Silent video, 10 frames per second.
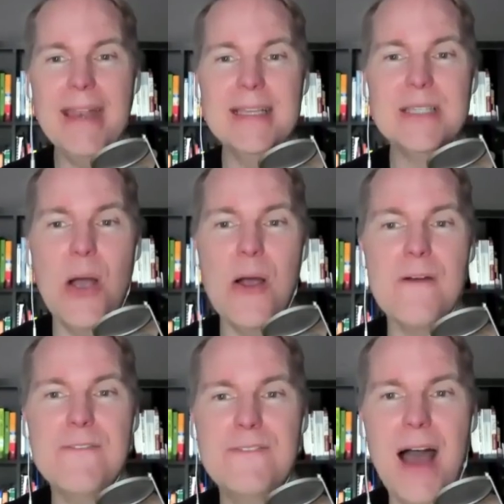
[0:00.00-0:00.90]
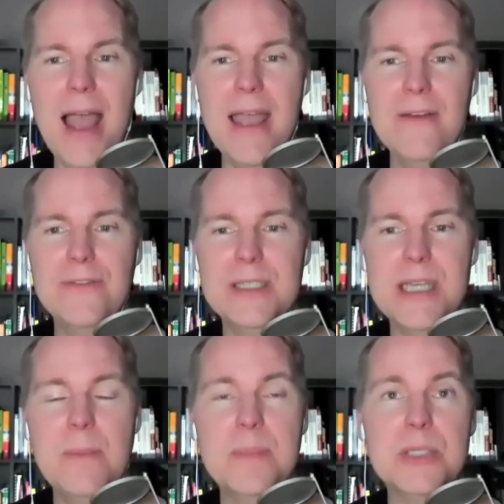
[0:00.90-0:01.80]
is our 5
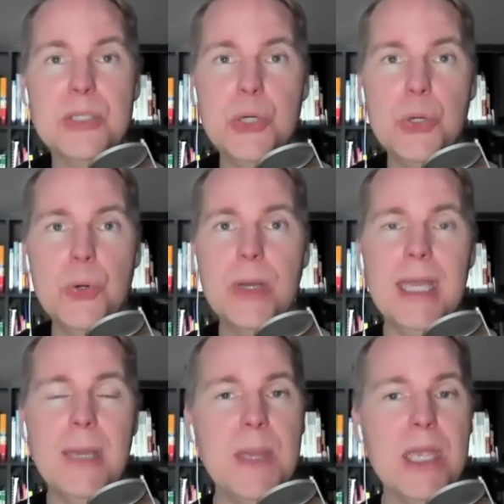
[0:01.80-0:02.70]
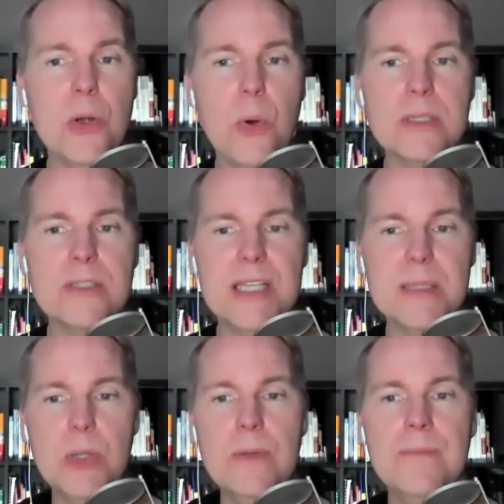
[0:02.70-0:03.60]
tips to keeping your goals
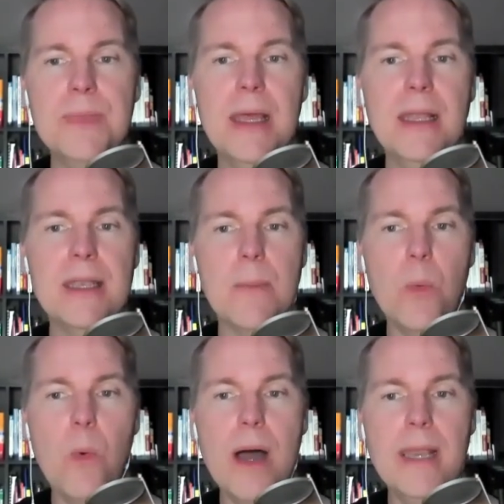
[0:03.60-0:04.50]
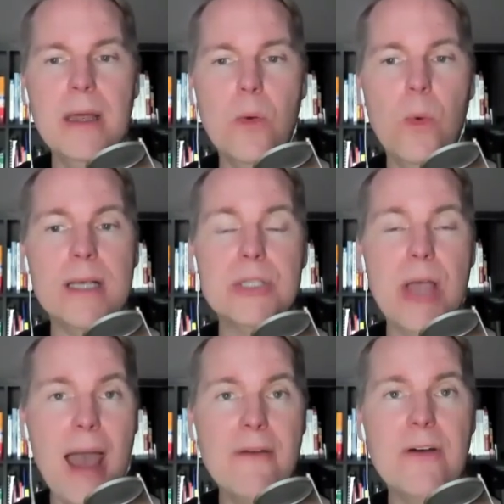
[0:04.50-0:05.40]
visible. Number 1 was to
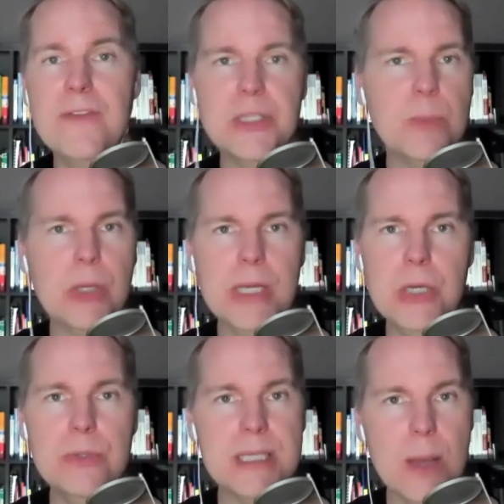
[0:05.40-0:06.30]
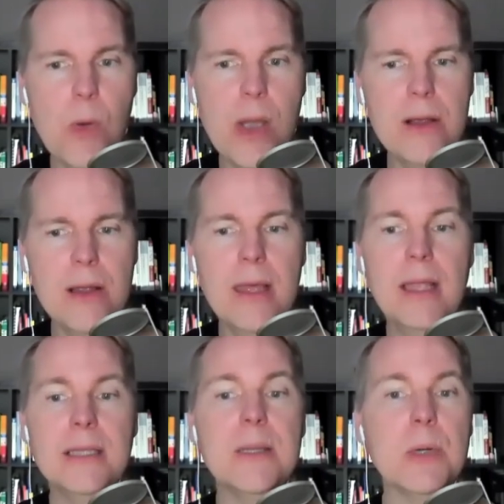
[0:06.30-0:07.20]
have a visible cue somewhere.
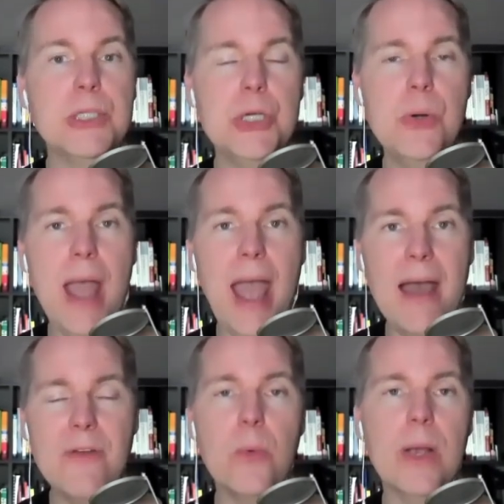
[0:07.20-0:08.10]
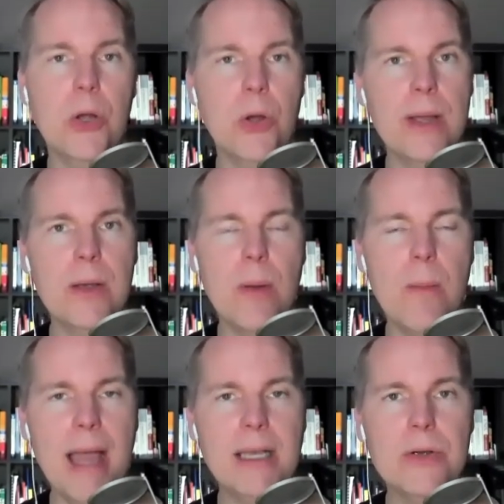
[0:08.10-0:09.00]
Number 2, have a recurring
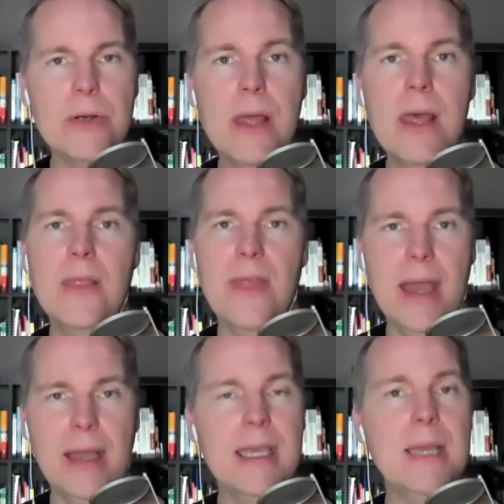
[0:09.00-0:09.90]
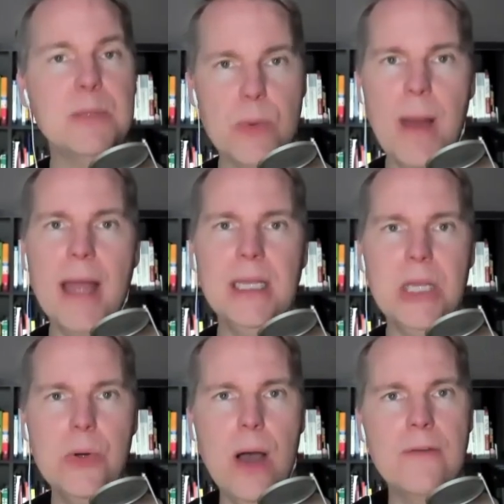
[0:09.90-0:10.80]
reminder that keeps reminding
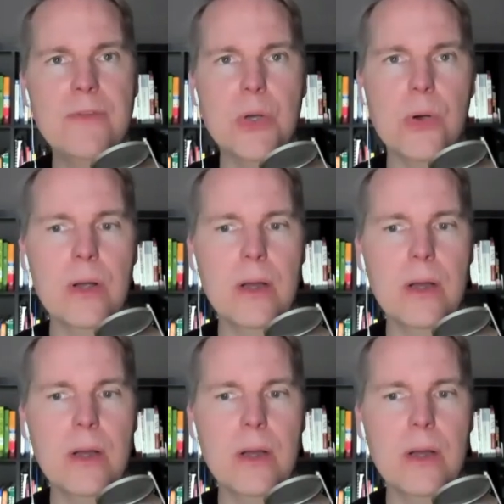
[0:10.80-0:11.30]
you of your